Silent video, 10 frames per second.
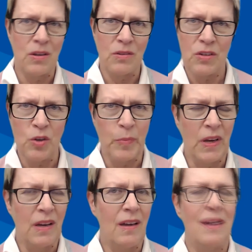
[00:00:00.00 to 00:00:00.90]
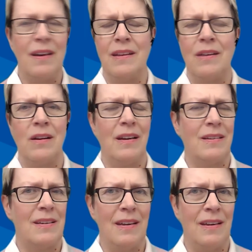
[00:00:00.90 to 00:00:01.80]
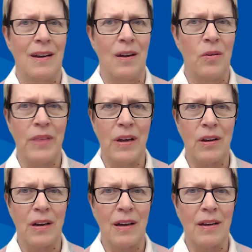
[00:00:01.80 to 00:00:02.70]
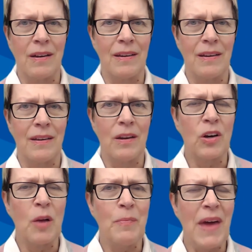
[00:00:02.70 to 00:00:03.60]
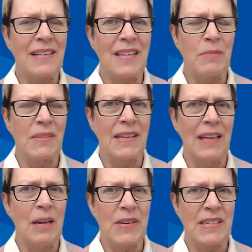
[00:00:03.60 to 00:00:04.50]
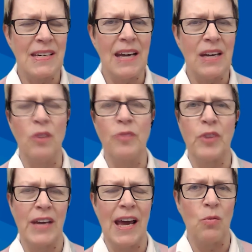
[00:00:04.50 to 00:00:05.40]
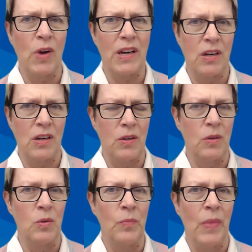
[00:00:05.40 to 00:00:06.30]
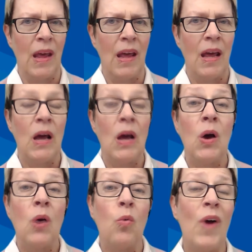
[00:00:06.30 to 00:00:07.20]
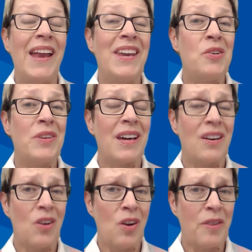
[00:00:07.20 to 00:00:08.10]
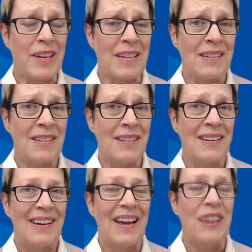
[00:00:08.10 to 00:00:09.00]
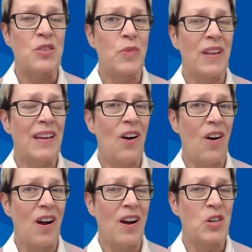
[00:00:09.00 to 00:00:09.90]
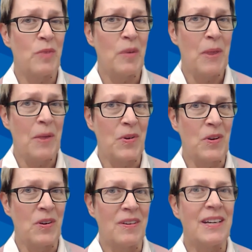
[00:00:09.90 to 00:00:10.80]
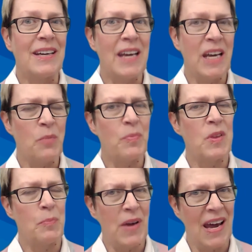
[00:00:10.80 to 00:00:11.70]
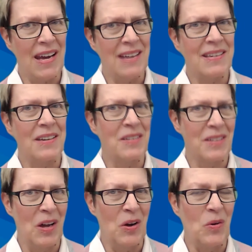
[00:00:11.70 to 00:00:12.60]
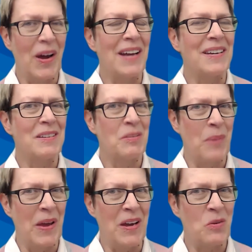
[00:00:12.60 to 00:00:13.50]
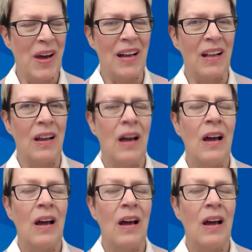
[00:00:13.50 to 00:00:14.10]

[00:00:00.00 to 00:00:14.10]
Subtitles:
you're stupid. They're not, you know, they're going to make some silly mistake. You'll forget what to do. When you get nervous, it's really hard to remember to keep the pace slow and to speak well.